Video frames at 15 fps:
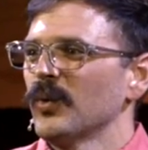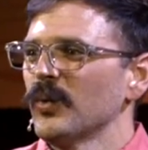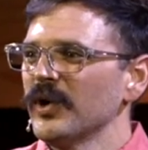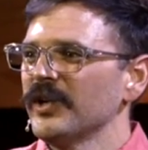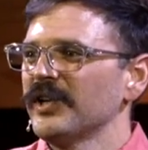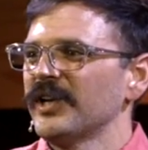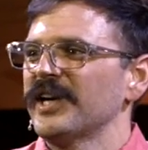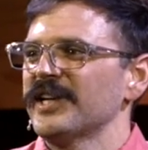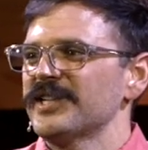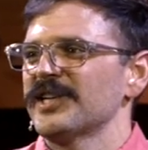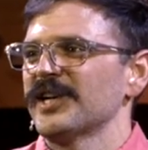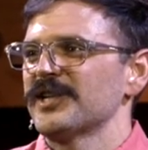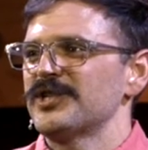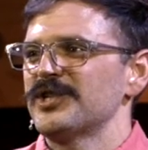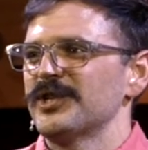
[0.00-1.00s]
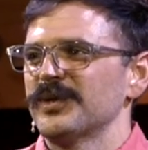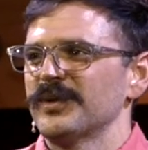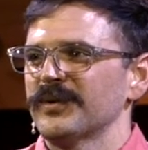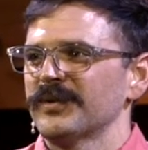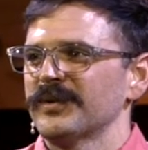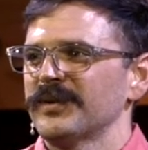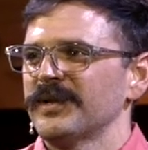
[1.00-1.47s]
will not touch
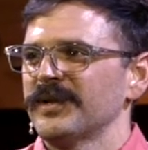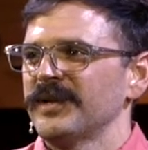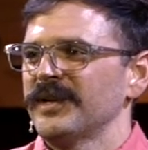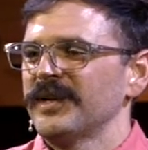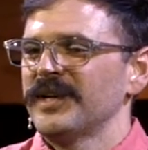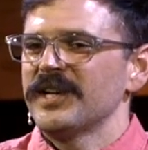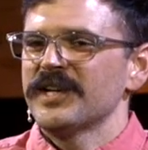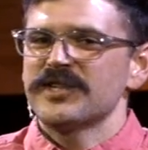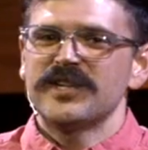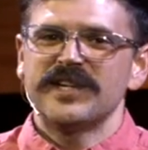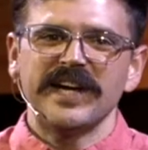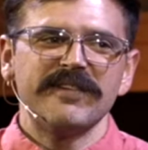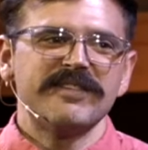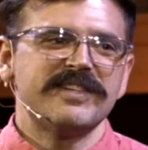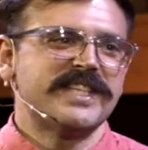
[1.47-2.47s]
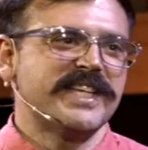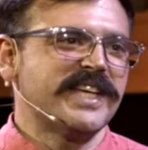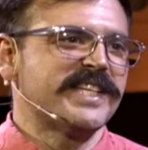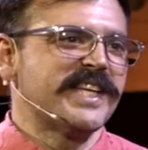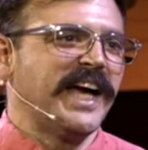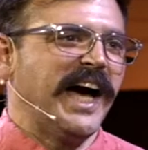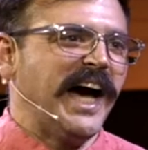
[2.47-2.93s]
you. So David
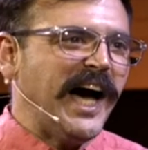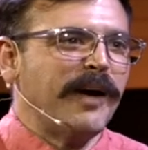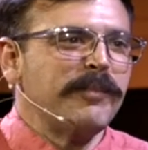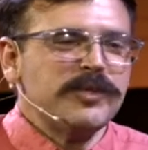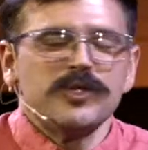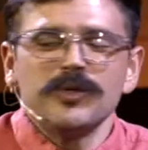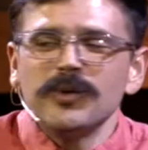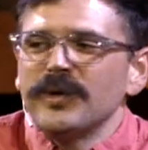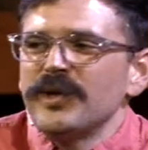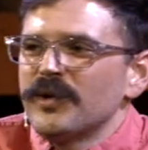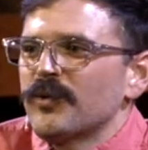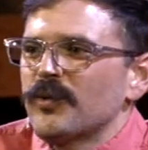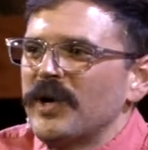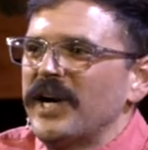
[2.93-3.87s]
says, I'm doing the